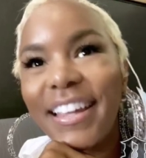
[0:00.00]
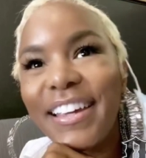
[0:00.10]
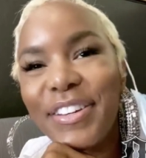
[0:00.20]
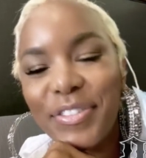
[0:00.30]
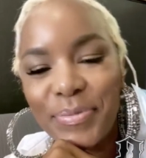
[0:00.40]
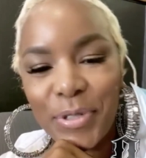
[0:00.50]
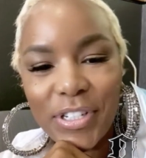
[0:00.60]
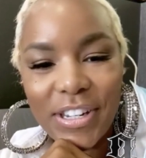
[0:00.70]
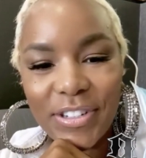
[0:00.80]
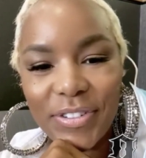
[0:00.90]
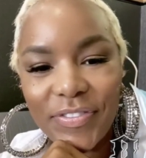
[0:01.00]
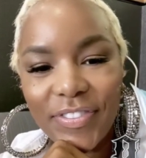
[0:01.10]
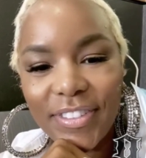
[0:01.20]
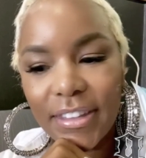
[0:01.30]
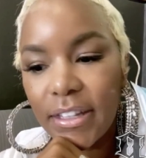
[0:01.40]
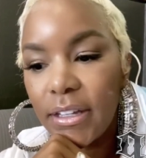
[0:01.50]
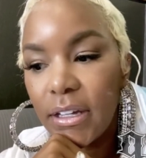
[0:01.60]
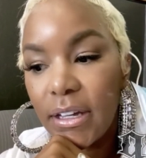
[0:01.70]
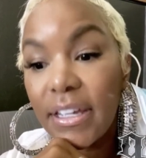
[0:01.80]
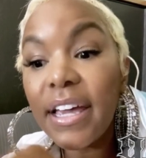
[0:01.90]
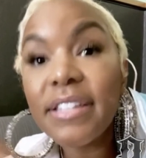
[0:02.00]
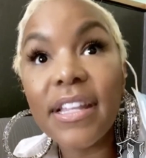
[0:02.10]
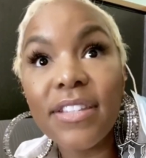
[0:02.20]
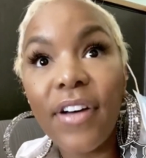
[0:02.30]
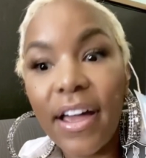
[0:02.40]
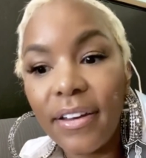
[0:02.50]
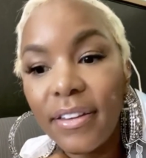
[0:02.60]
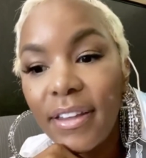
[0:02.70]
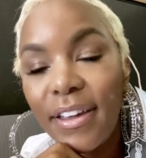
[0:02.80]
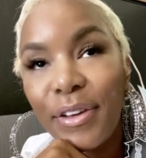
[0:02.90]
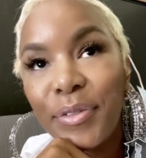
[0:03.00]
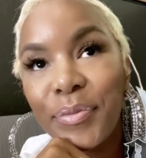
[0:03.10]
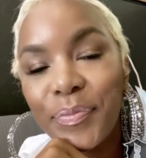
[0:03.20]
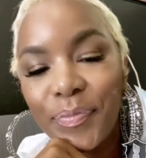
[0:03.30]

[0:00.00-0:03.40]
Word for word: Thank you. I appreciate you. Yes, that's fine. Thank you.